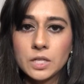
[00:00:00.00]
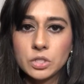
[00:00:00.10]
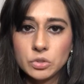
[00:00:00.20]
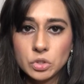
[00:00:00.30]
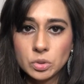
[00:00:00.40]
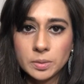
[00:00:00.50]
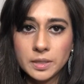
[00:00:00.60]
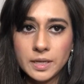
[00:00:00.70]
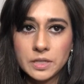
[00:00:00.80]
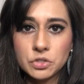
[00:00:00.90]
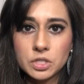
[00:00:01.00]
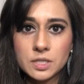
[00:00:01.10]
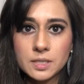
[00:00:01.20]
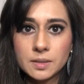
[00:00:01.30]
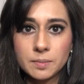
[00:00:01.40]
YouTuber and
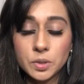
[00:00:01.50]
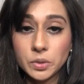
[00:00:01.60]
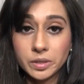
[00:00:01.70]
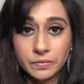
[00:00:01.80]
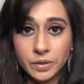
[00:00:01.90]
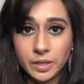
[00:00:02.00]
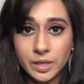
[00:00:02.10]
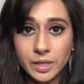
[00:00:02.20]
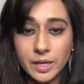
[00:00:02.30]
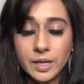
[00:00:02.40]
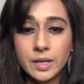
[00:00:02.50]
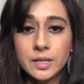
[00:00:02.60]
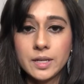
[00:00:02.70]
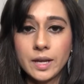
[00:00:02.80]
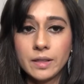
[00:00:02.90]
she's beautiful
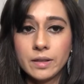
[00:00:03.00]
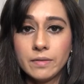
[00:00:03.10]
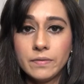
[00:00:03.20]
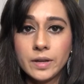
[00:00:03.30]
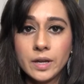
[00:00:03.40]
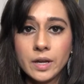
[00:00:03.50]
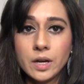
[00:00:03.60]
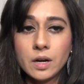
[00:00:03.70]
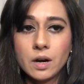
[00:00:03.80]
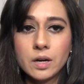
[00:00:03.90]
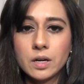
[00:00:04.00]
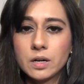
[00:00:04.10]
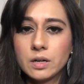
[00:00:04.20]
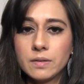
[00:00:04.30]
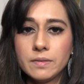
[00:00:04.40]
and I love
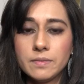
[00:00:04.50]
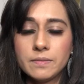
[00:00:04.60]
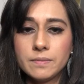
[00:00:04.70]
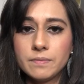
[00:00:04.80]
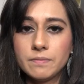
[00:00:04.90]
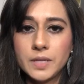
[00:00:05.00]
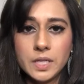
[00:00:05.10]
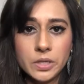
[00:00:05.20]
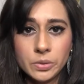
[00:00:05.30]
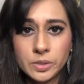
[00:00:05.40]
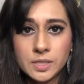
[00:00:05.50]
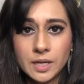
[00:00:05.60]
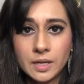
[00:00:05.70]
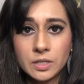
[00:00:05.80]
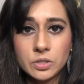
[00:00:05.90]
her videos.
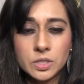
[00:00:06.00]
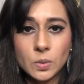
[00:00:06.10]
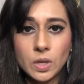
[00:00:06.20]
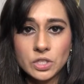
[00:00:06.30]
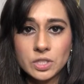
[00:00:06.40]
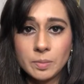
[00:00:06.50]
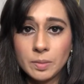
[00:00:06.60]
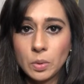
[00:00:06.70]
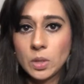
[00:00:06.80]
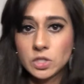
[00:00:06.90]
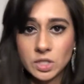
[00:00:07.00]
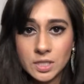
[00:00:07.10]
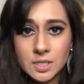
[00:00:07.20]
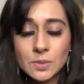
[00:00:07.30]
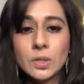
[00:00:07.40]
I used to watch them in
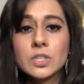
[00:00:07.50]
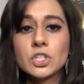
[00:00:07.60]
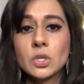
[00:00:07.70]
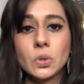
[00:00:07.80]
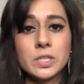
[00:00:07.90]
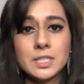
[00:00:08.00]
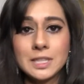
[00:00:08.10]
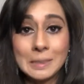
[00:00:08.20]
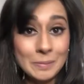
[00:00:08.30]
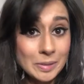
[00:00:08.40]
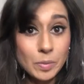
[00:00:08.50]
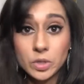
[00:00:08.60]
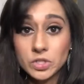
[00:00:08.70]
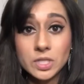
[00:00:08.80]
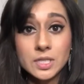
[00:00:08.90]
Portuguese when she only did them in
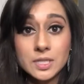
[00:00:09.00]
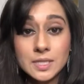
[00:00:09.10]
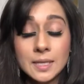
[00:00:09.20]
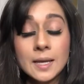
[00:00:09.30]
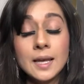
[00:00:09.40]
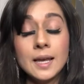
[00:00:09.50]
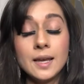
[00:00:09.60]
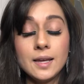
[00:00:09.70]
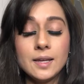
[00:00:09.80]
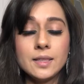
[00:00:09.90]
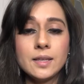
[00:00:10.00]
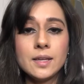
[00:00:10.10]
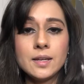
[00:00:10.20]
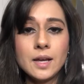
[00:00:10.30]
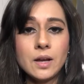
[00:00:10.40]
Portuguese. And
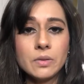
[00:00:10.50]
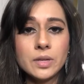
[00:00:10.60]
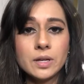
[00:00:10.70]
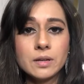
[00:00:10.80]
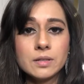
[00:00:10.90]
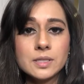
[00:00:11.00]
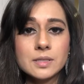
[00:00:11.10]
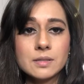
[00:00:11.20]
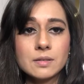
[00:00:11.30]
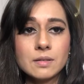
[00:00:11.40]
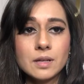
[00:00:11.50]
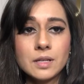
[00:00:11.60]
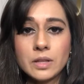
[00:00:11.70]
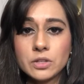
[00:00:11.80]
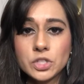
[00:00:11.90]
then now there's
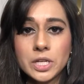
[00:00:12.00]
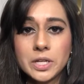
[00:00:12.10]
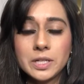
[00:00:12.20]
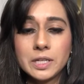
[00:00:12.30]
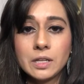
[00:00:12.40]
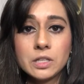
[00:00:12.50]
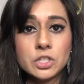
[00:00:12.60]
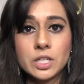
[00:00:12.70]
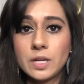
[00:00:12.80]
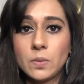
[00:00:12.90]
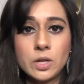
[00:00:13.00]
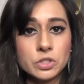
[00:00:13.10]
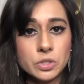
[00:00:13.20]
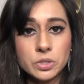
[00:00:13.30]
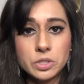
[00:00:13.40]
another channel in English and I
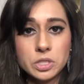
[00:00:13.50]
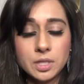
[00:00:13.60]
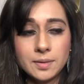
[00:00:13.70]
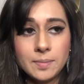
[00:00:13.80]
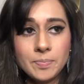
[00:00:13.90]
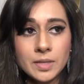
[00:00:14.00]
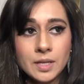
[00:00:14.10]
watch those too.